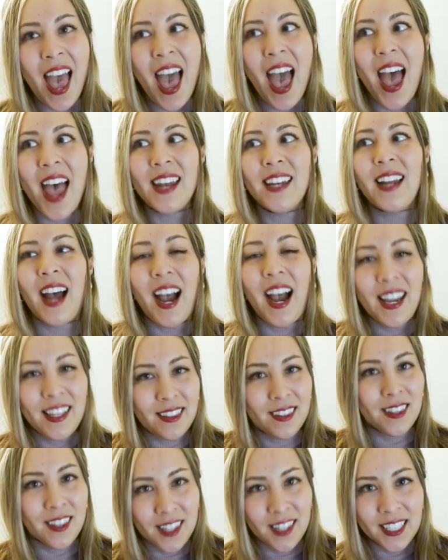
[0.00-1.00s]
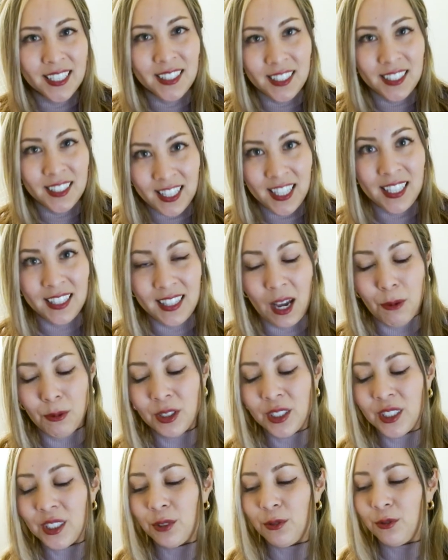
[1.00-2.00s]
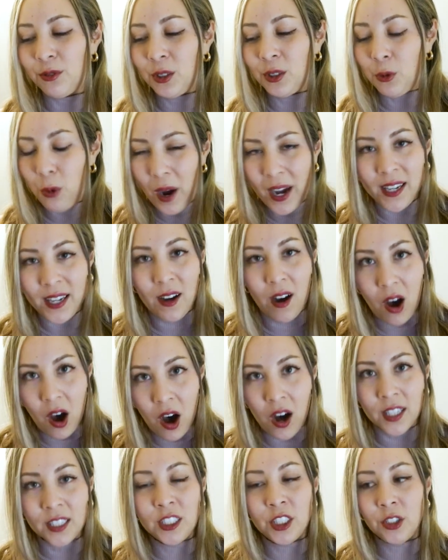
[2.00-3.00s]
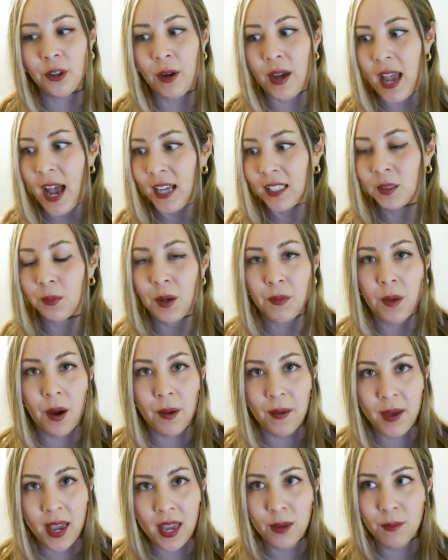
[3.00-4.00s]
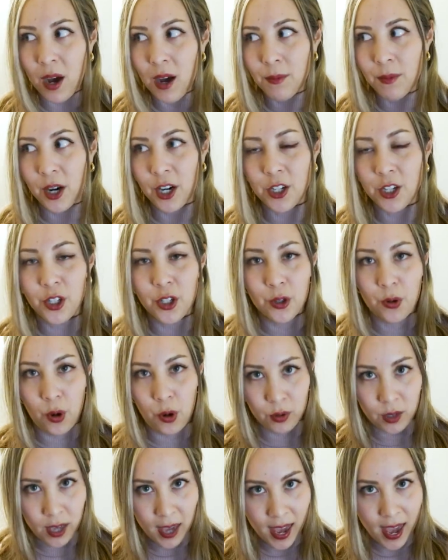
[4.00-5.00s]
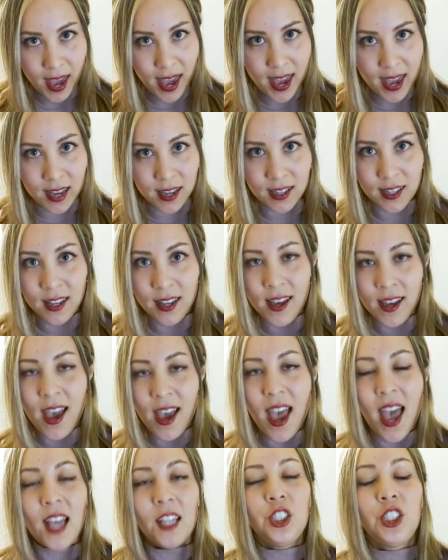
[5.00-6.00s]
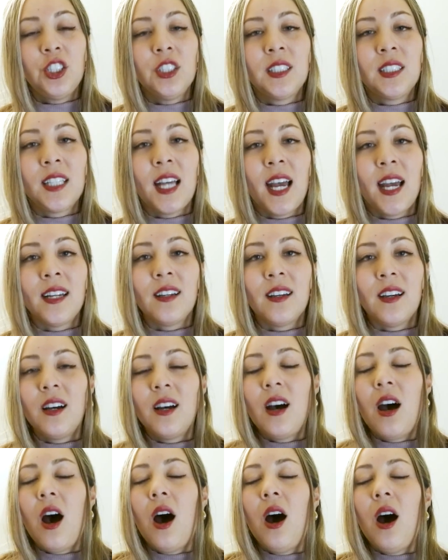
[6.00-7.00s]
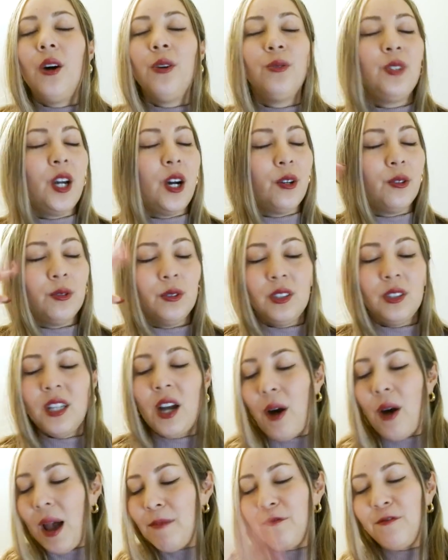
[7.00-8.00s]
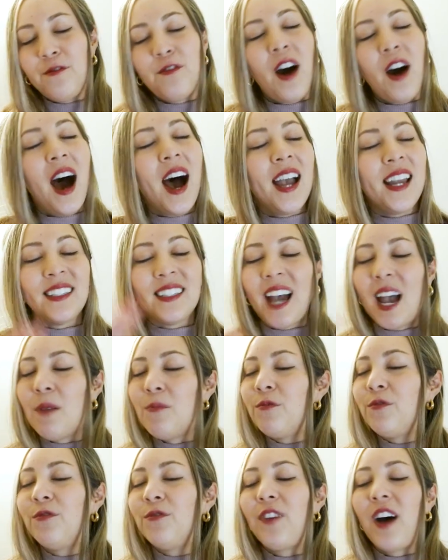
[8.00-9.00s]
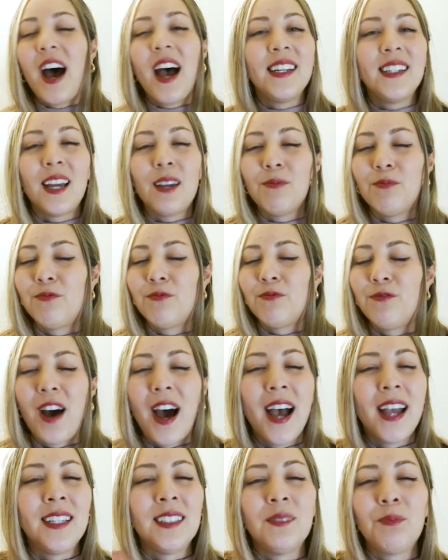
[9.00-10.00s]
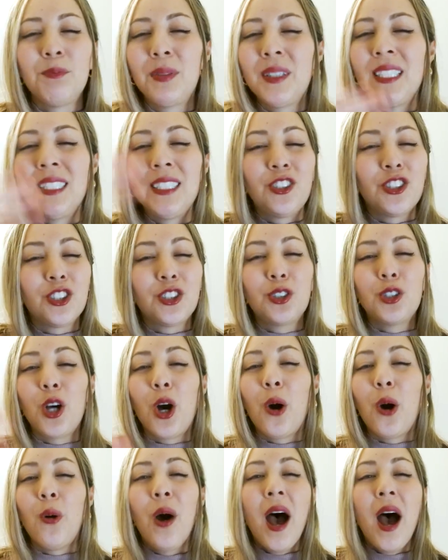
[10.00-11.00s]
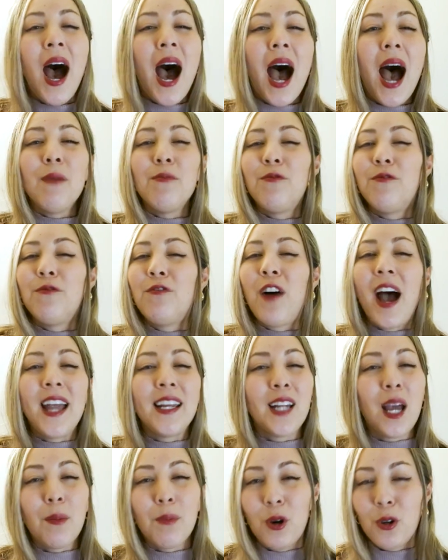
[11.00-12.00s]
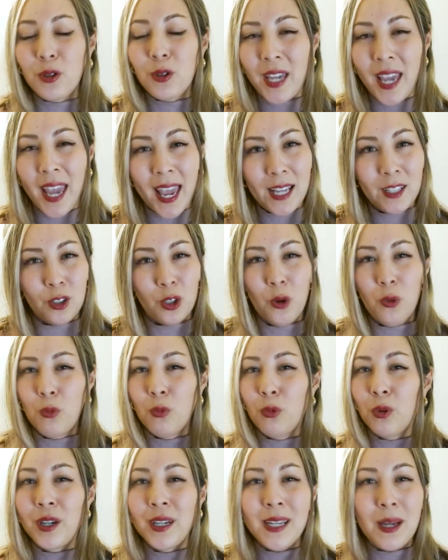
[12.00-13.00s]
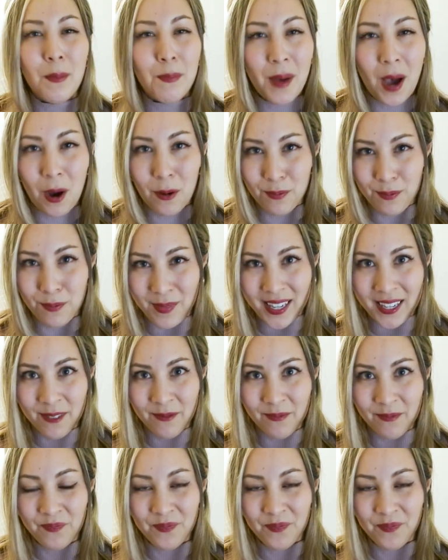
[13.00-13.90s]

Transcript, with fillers: And I did think that was quite odd. So I asked my mom, "Hey mom, are you okay?" And she said, "Oh no, I'm fine. I'm fine. Please just go. I'm fine. I'm okay. Don't worry about me."